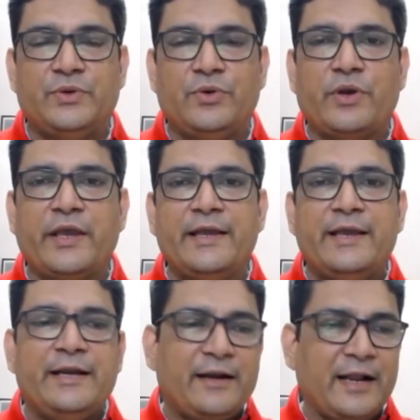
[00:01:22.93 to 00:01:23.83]
Okay,
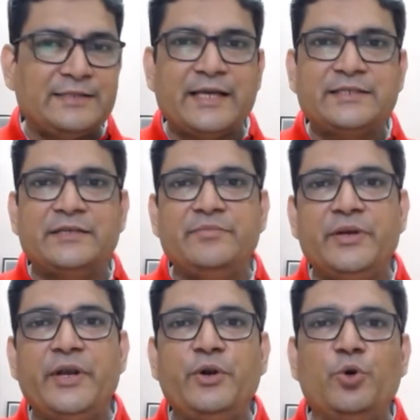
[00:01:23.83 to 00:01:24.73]
transaction
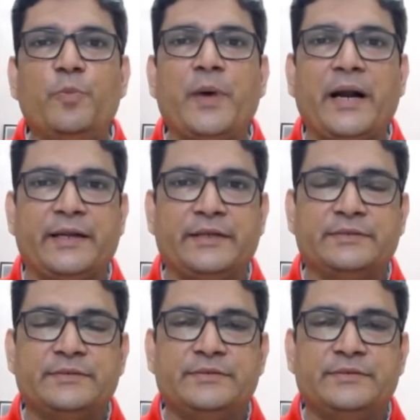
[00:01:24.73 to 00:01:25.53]
between two parties.